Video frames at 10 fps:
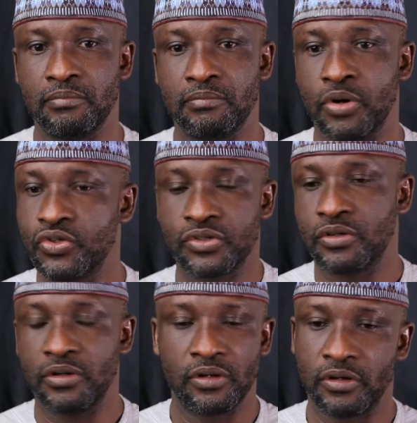Most
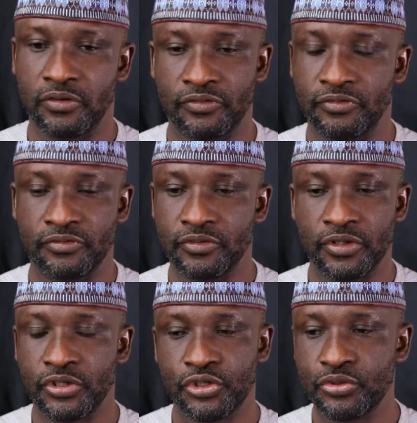of
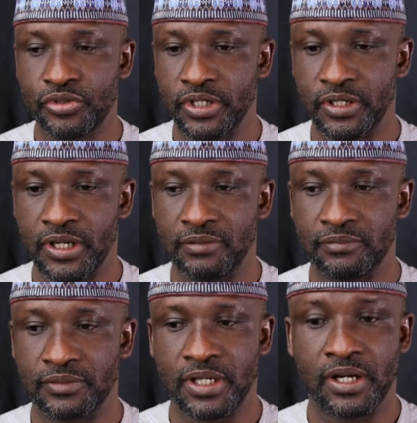children,
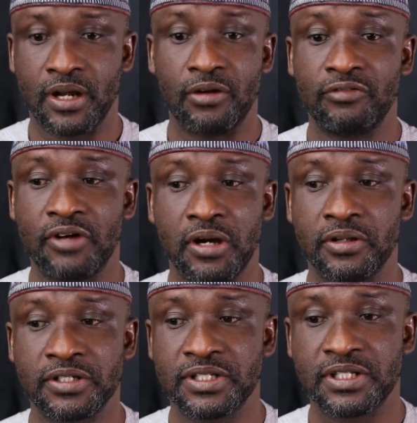there are
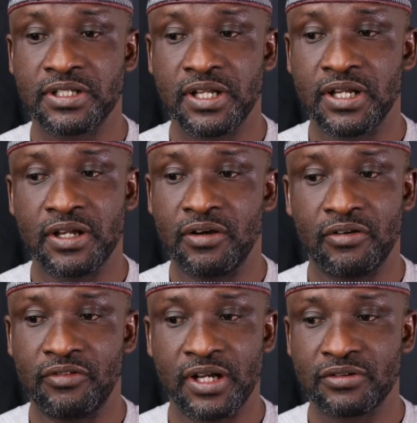
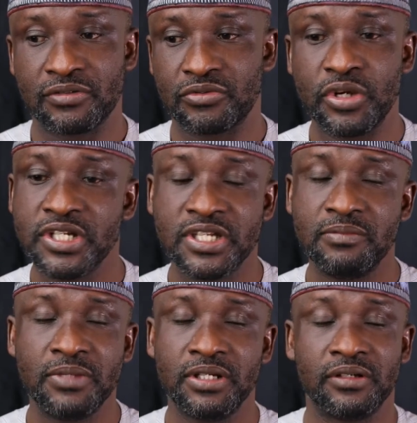over 20
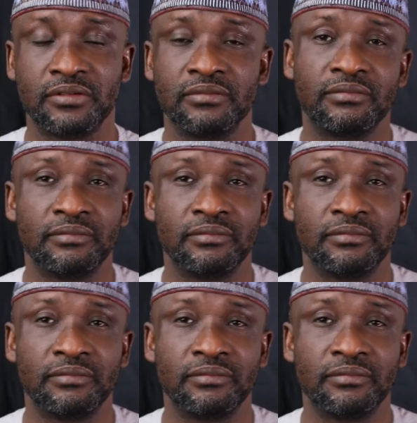million